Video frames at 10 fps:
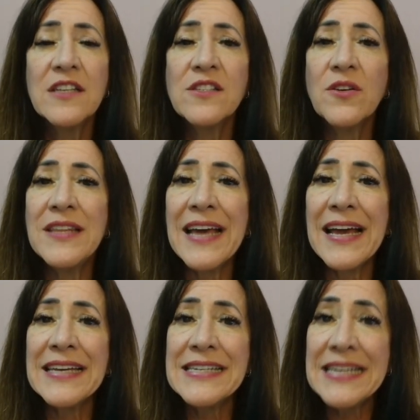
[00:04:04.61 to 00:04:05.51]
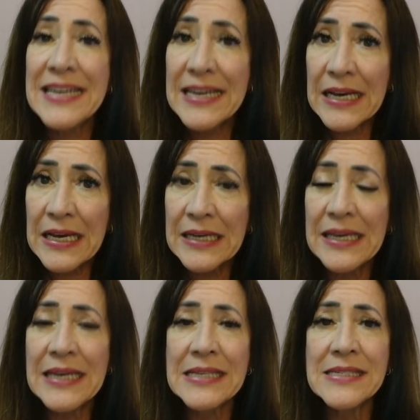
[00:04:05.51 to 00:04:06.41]
Ah. So the
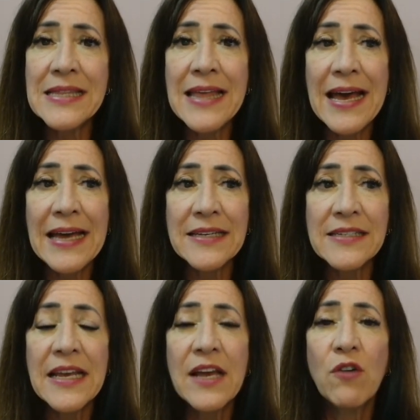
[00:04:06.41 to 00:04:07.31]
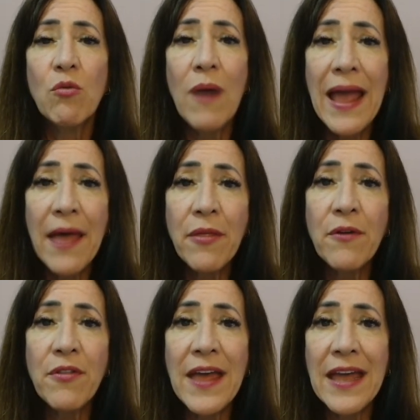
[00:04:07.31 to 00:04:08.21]
idea is that
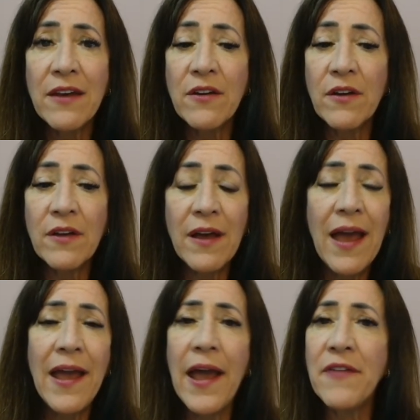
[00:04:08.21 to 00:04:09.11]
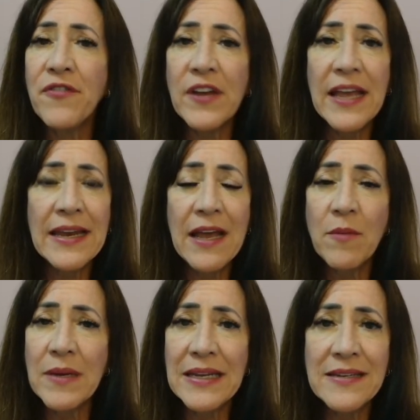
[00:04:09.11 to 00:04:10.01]
rather than, I, I, forget
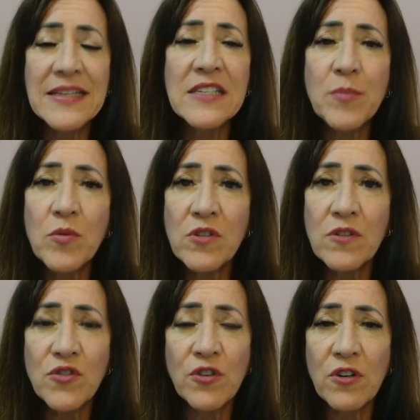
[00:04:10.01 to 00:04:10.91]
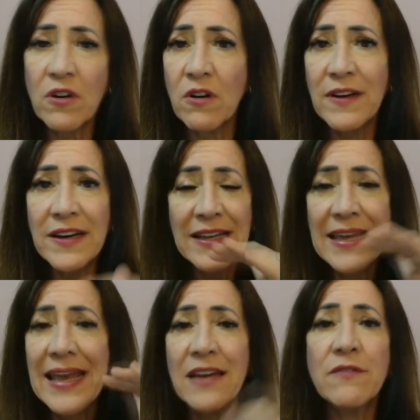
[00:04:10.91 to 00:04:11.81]
how many teaspoons of sugar are in a
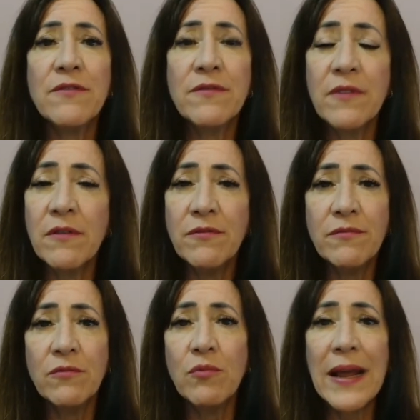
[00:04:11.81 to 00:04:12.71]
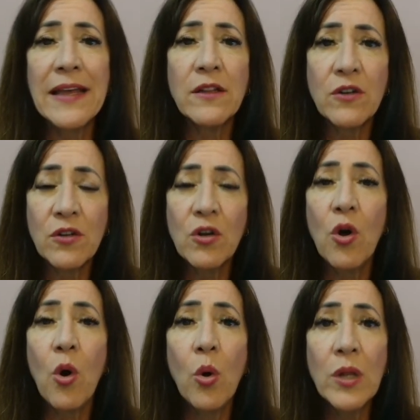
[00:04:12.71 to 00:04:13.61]
can of, of regular
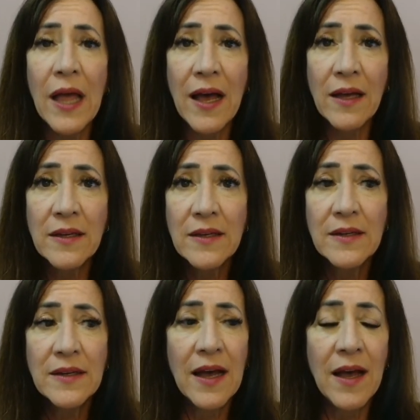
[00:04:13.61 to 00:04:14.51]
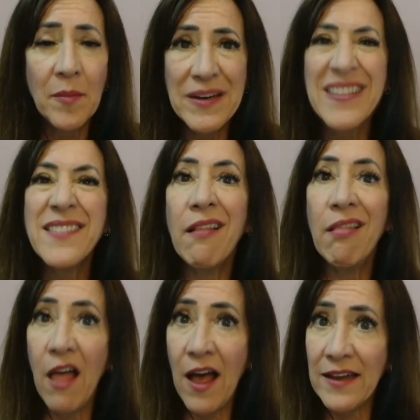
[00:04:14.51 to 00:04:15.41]
cola, uh, but it's a
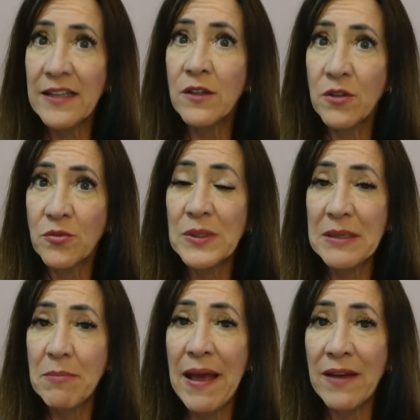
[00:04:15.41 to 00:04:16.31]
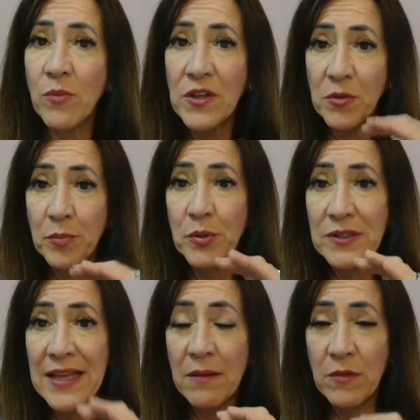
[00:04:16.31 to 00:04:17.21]
lot. It looks really bad when you
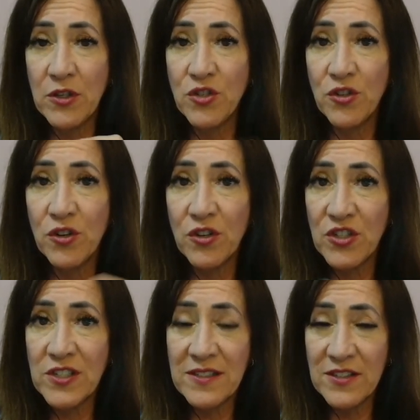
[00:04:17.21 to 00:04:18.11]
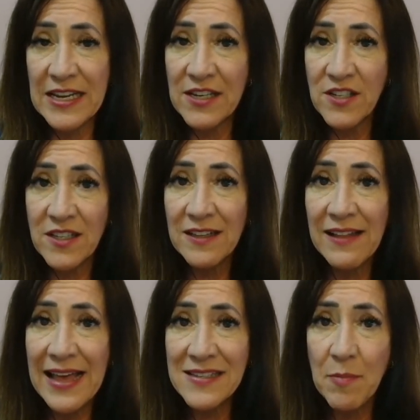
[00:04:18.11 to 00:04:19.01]
put that much sugar just into the
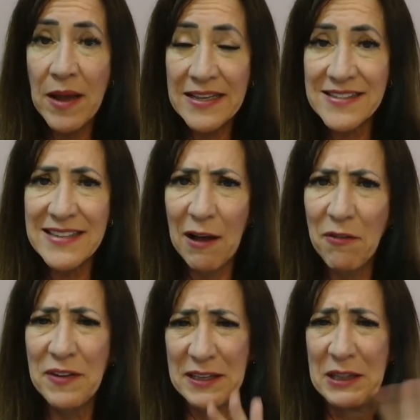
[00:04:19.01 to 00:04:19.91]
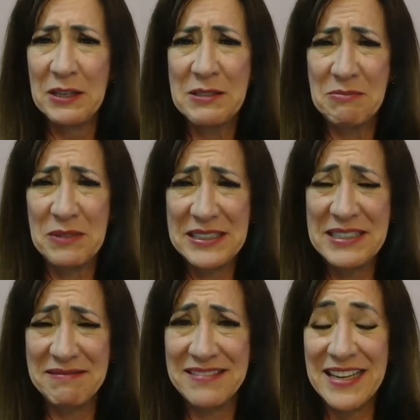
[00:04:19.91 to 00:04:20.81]
glass by itself. It looks
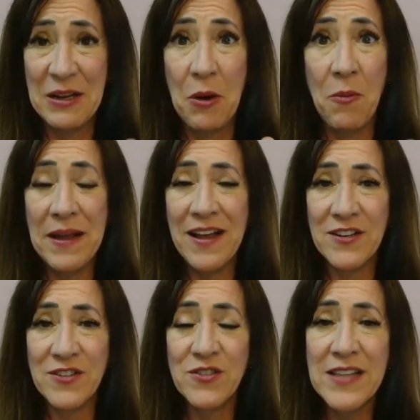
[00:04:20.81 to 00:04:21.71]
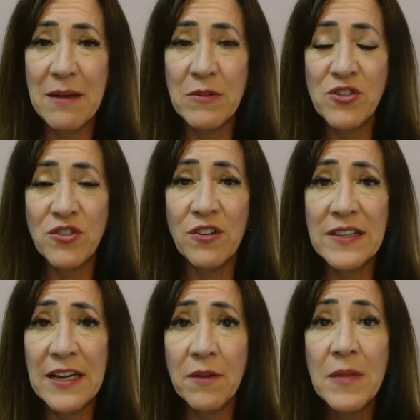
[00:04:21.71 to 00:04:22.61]
really like, oh my gosh, there's that much sugar
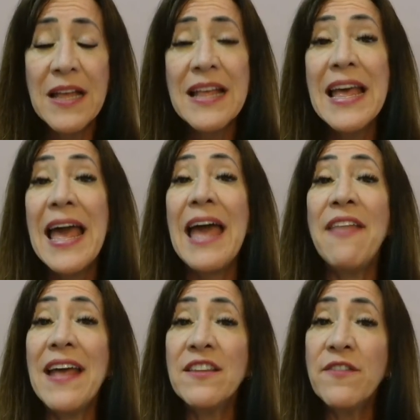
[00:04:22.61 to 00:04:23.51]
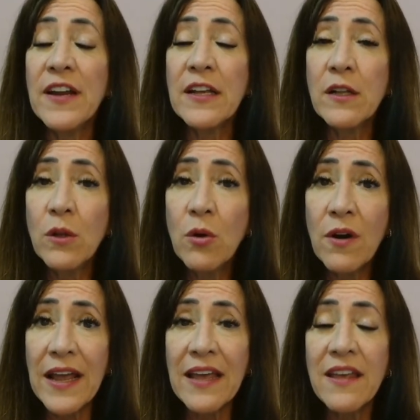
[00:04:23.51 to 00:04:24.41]
in there. And that's very
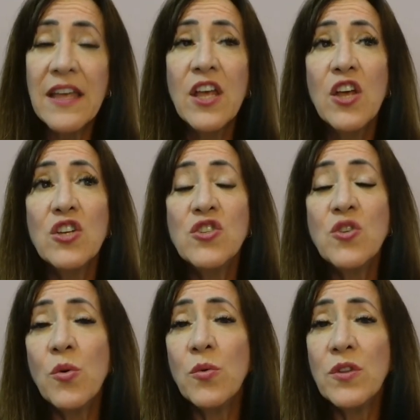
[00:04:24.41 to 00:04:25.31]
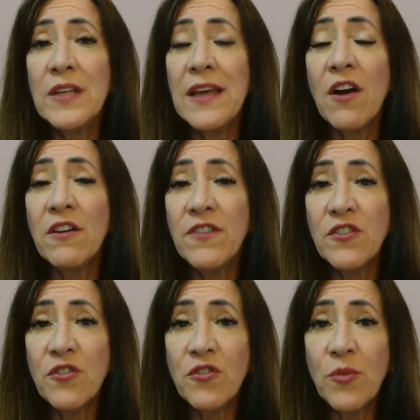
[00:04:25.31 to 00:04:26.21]
caloric. So the
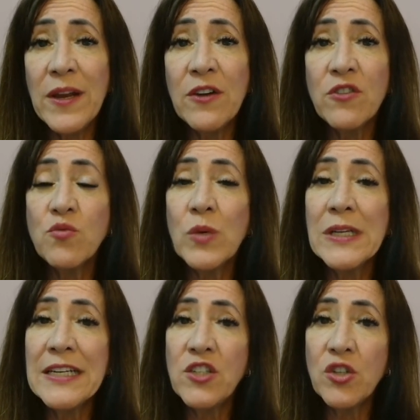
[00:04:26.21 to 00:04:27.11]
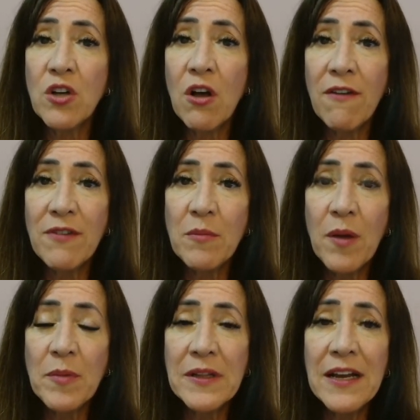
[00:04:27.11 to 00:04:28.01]
artificial sweeteners really took off in
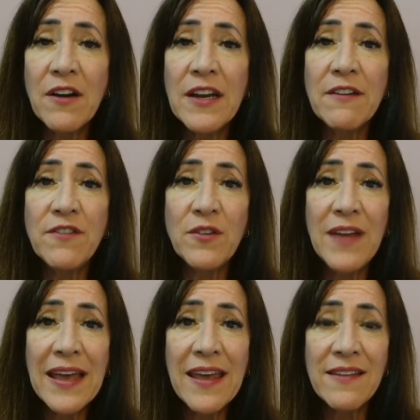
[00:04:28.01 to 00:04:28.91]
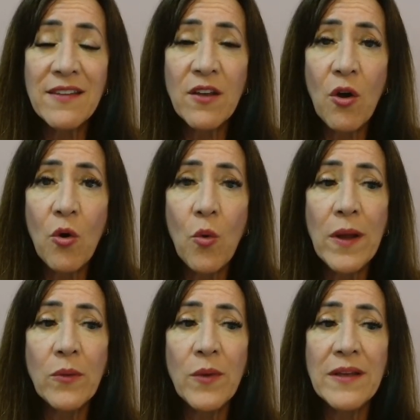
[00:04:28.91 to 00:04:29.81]
popularity a few decades ago
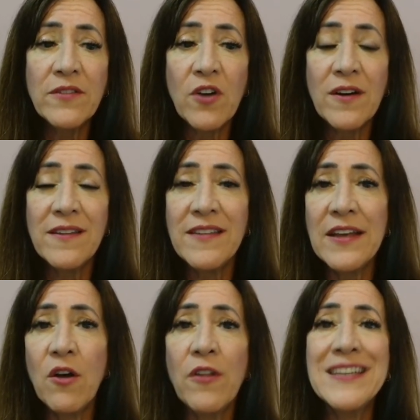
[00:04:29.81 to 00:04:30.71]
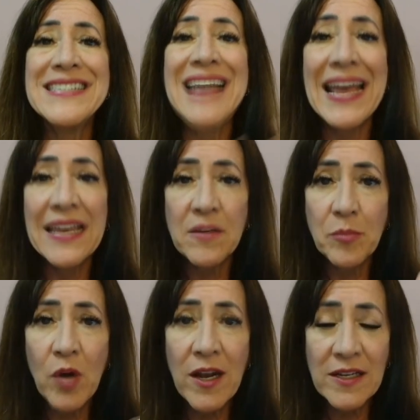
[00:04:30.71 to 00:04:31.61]
when we started seeing all the diet
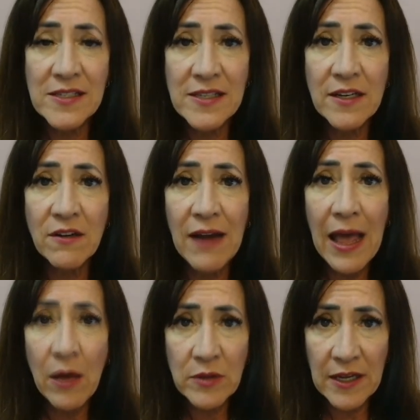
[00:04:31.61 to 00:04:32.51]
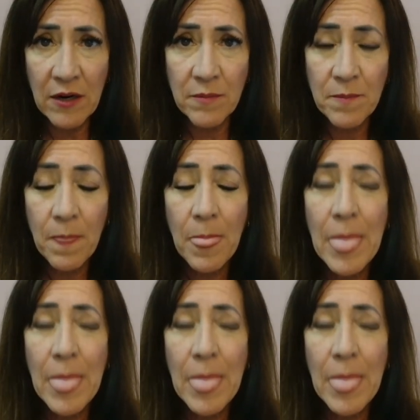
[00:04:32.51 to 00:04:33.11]
products that are out there.